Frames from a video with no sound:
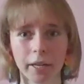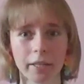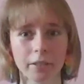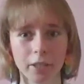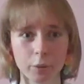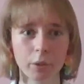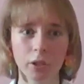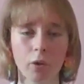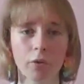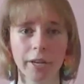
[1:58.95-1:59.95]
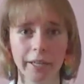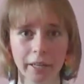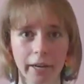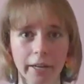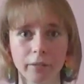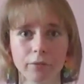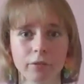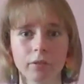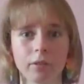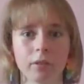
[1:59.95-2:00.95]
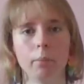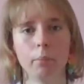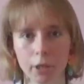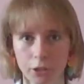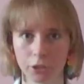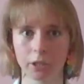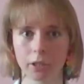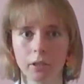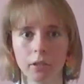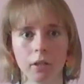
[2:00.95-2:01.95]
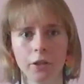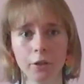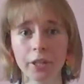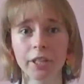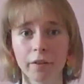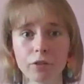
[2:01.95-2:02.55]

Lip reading: and these were called a hive. Buzzer. You could